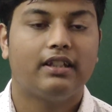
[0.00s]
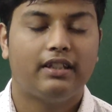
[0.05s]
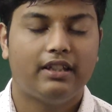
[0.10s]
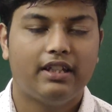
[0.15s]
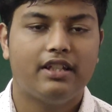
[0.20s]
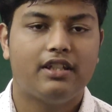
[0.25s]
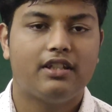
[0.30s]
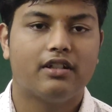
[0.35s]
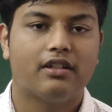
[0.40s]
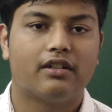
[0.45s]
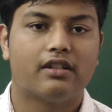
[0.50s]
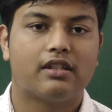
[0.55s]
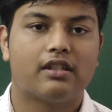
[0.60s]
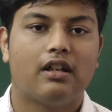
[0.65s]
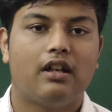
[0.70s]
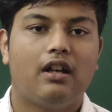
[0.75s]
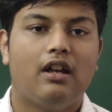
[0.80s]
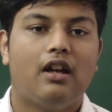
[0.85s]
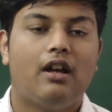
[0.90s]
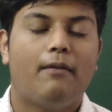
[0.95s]

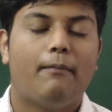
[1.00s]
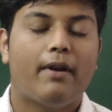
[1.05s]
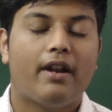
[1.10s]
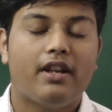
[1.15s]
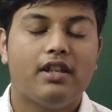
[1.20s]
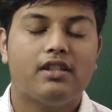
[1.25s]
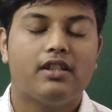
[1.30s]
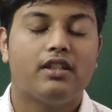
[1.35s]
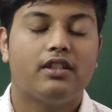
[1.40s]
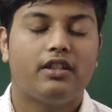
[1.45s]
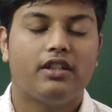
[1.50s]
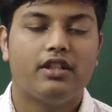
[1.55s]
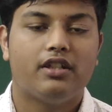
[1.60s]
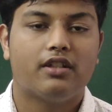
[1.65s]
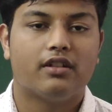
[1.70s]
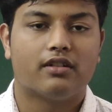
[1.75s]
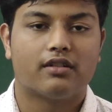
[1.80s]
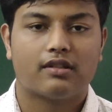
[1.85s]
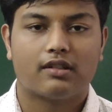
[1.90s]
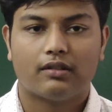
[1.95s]
teachers. Parents and
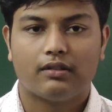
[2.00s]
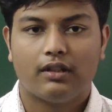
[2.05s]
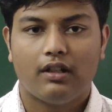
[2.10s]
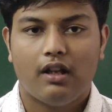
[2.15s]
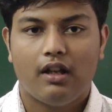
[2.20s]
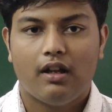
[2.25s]
teachers.